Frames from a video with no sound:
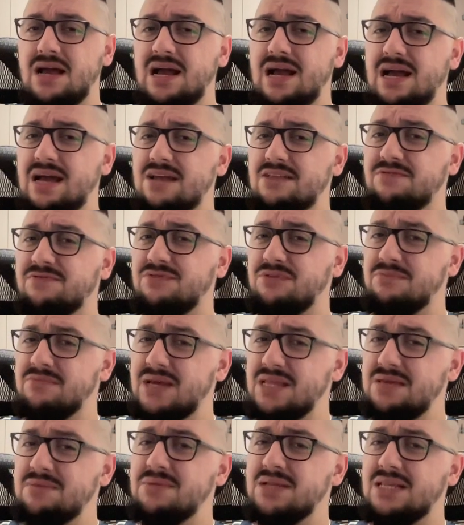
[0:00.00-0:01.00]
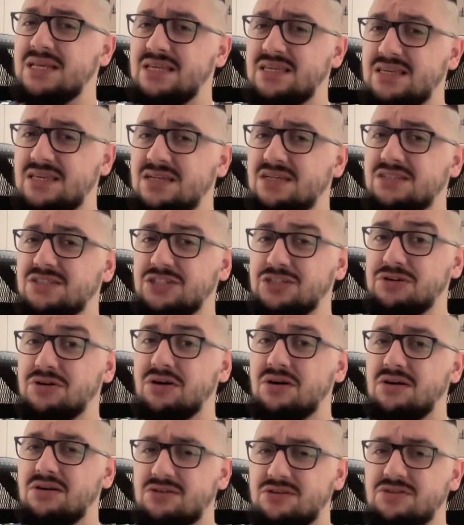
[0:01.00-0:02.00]
And for many, many years,
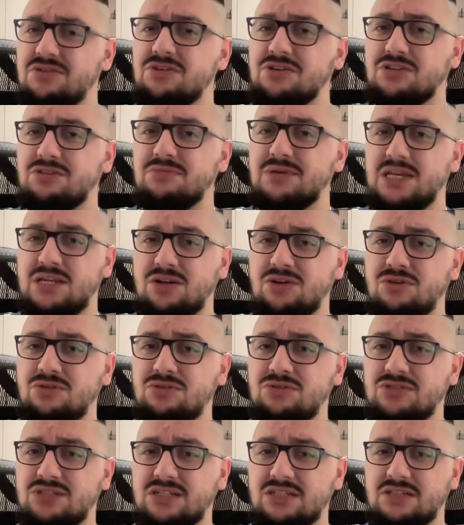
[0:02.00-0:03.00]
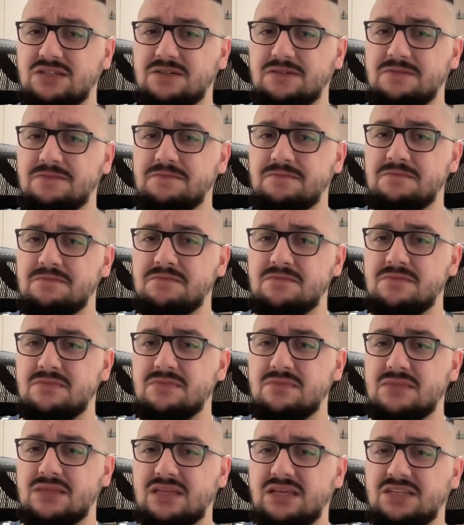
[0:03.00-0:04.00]
you are going to be losing.
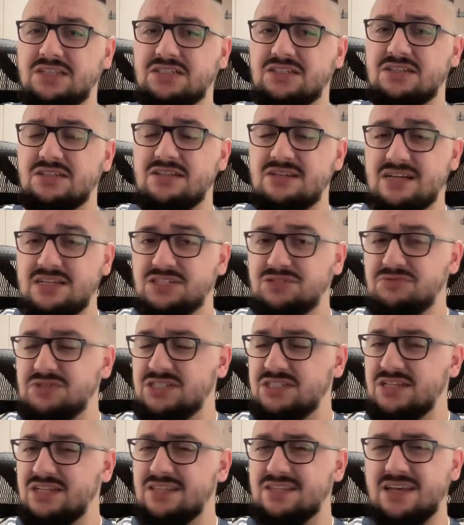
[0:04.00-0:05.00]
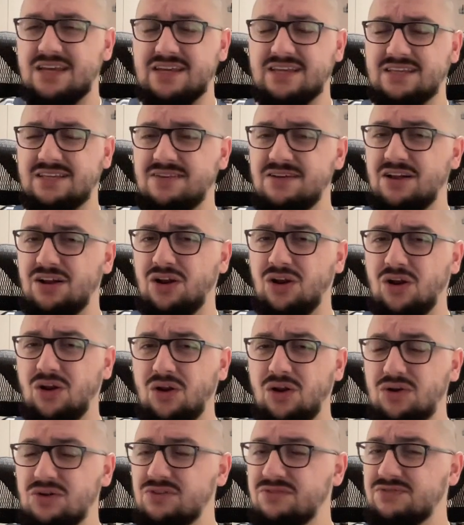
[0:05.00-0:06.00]
It's going to, as we said, take a
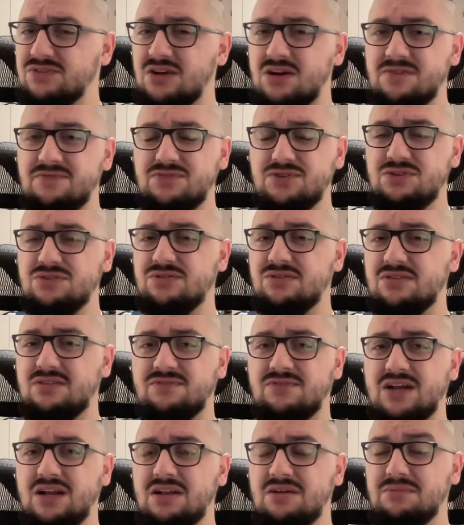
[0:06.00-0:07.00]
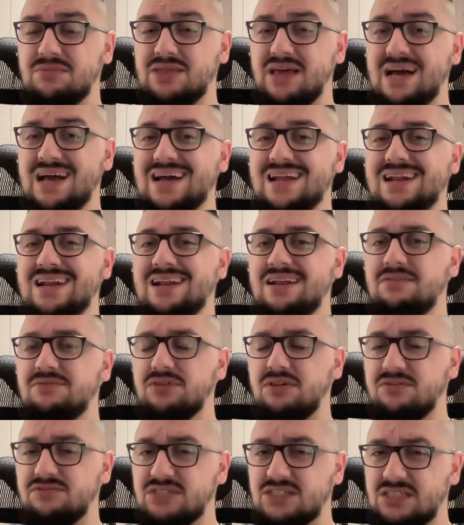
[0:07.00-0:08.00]
lot of time for you to develop that
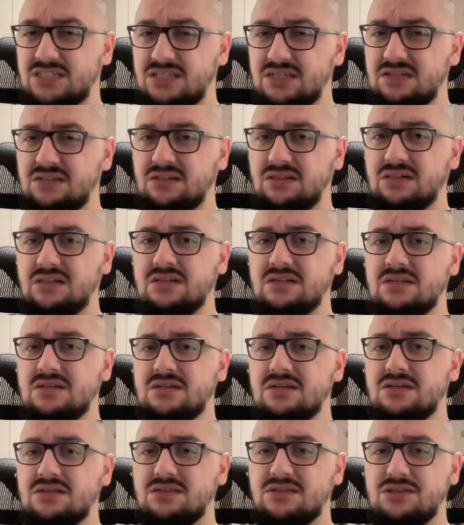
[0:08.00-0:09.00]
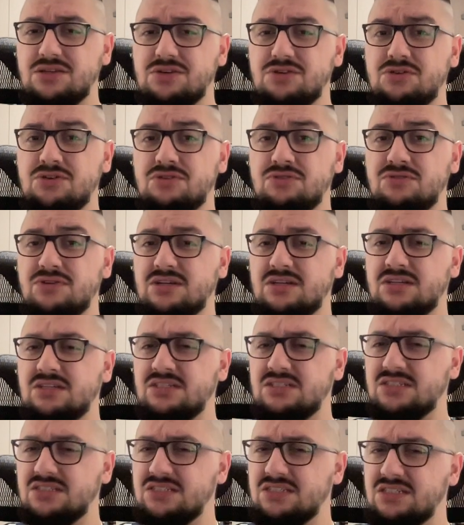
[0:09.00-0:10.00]
level of skill that you can do it
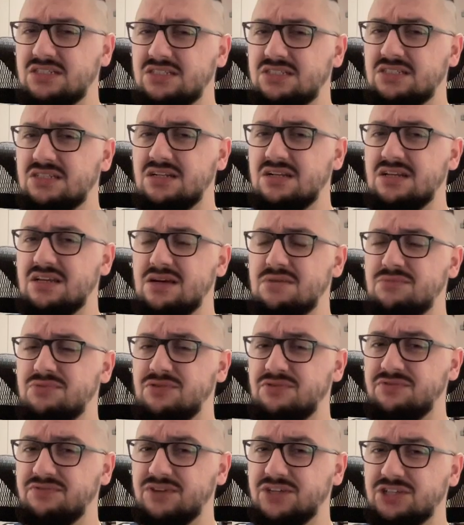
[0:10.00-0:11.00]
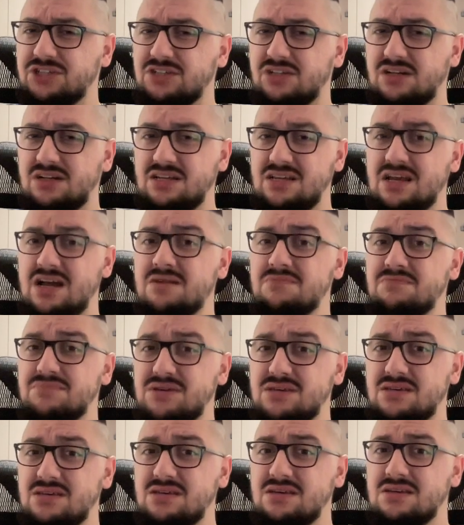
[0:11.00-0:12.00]
consistently and proficiently and
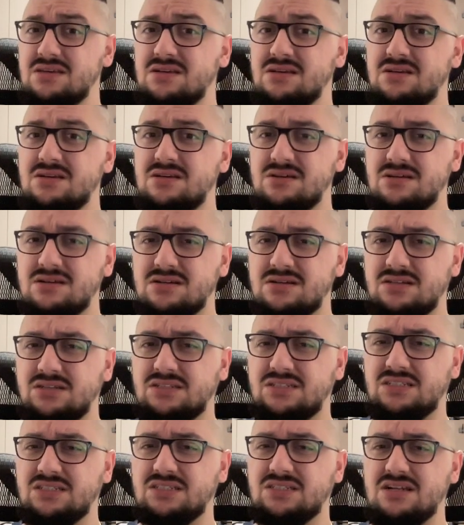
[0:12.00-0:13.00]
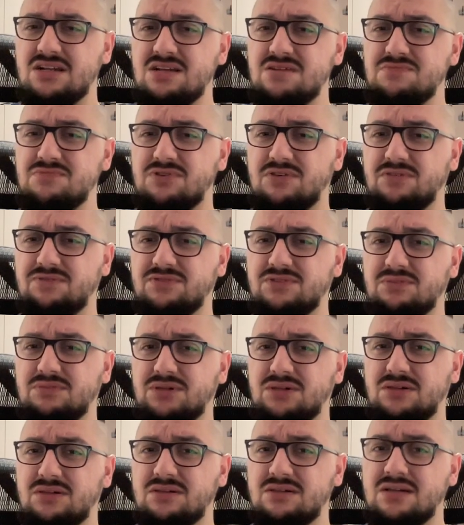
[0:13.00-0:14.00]
be consistently
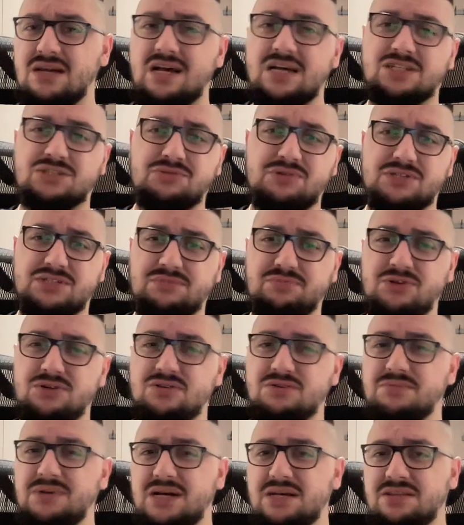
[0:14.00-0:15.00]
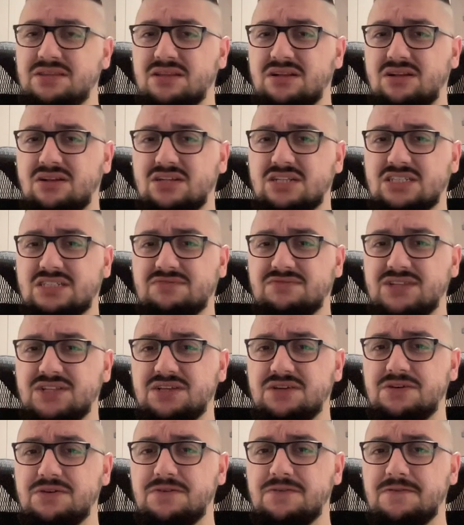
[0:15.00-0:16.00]
profitable, as we spoke about in the last
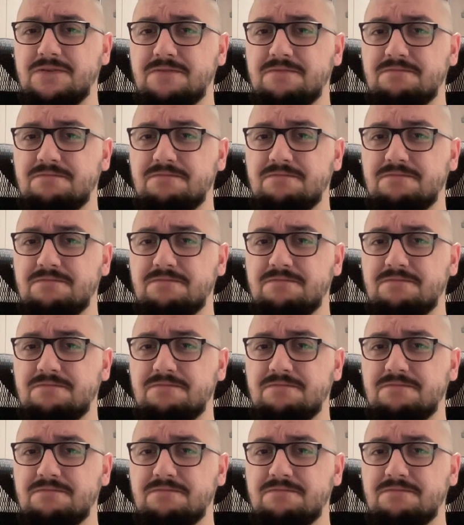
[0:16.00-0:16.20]
video.